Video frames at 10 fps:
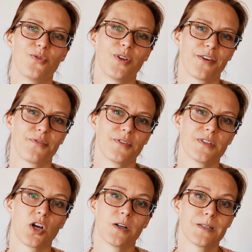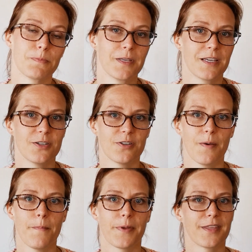like feels art speaking to
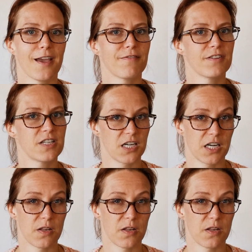them, but they haven't done it in